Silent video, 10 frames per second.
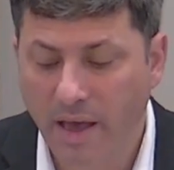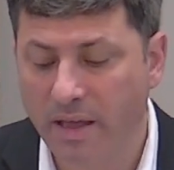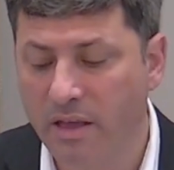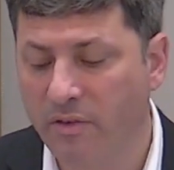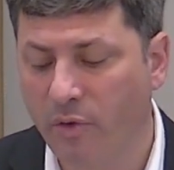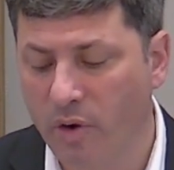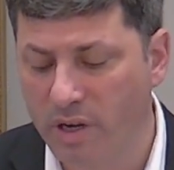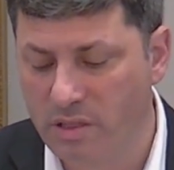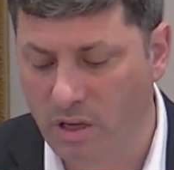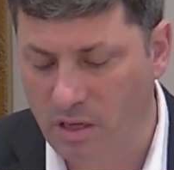and therefore
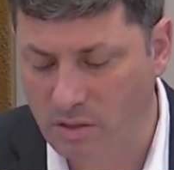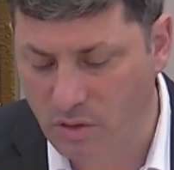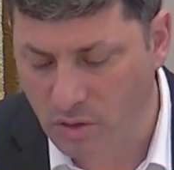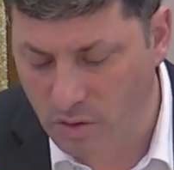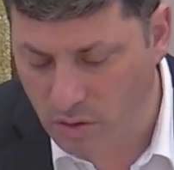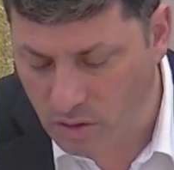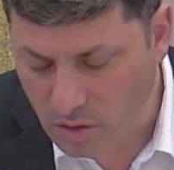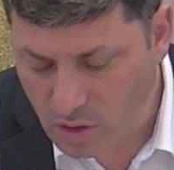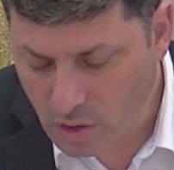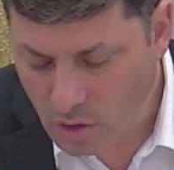it's Asur.
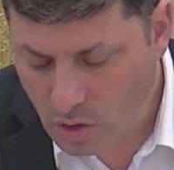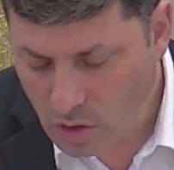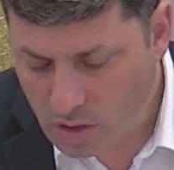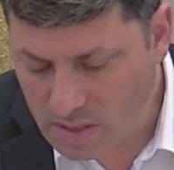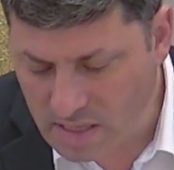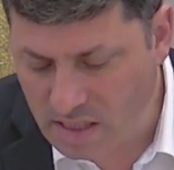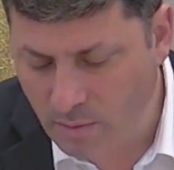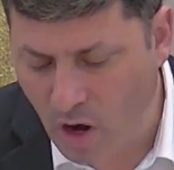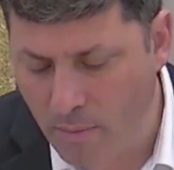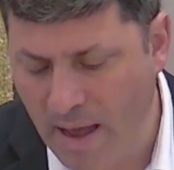Says the
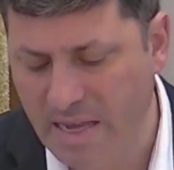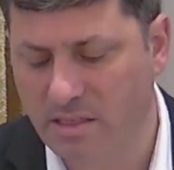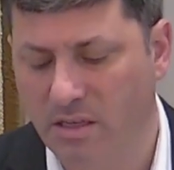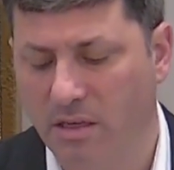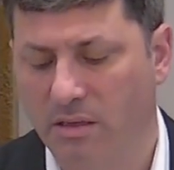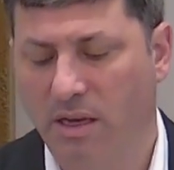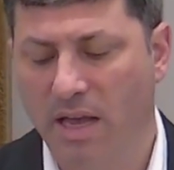Gemara Maisa,